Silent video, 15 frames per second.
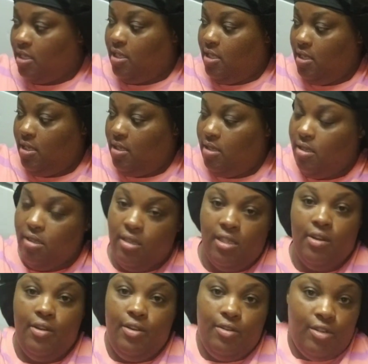the
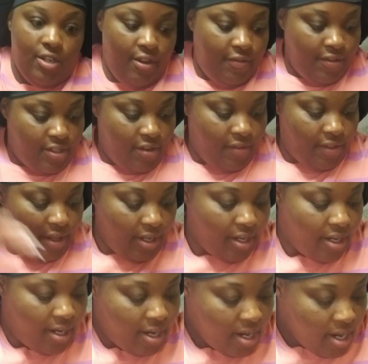cereal shelf is over
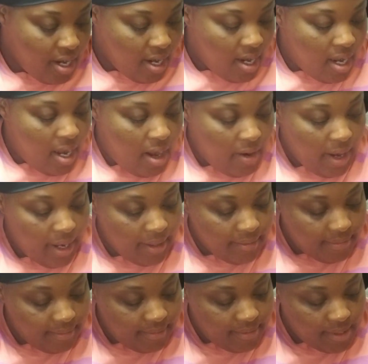there. Okay,
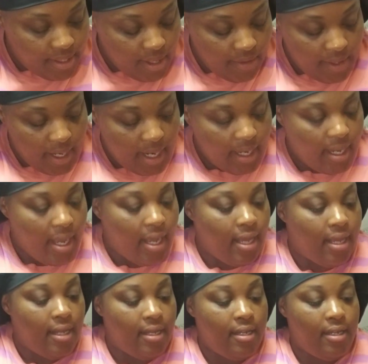so then I
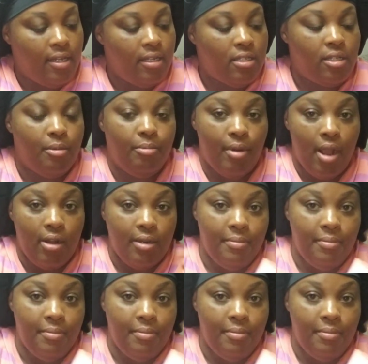got some brownie